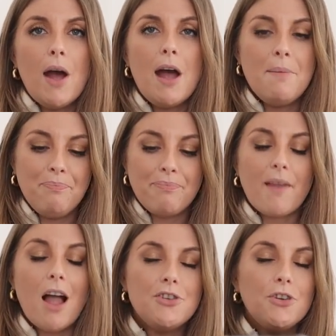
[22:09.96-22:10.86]
Um,
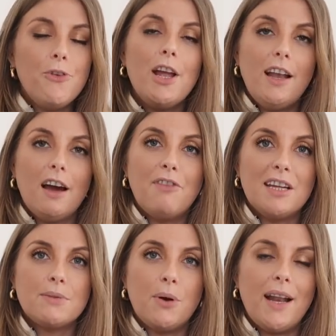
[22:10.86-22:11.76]
I do really love
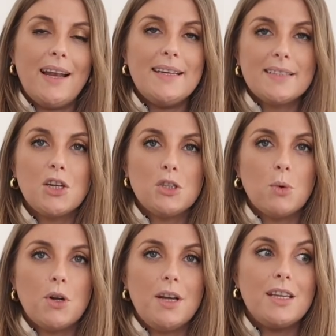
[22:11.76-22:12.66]
this one, and it is a good
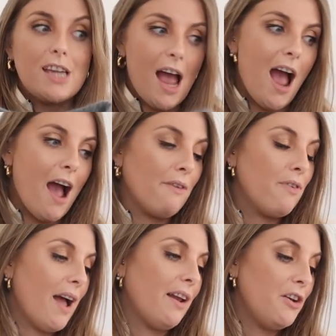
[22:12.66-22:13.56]
one to have,
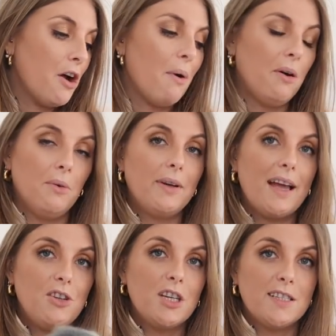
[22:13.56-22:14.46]
and I know I'll
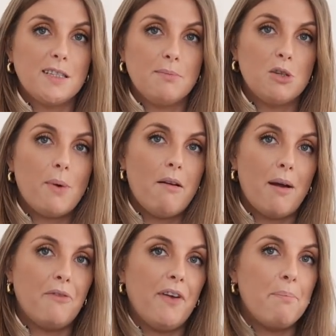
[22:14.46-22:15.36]
get just as much wear
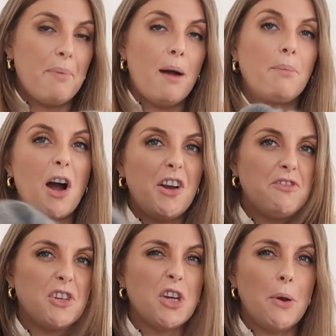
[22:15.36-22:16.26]
out of it, but I'm kind of
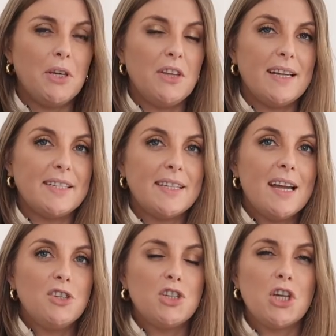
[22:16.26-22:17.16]
just showing you this
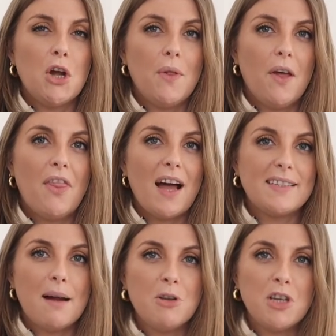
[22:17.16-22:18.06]
to show that that's
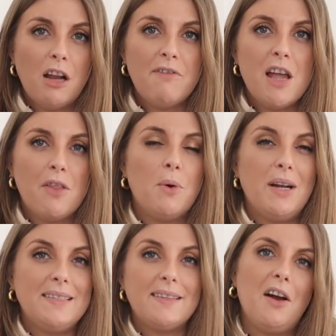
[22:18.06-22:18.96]
how much I love the other
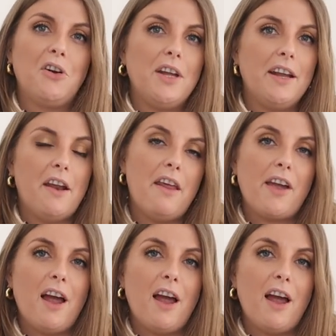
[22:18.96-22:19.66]
one, is that I got it in another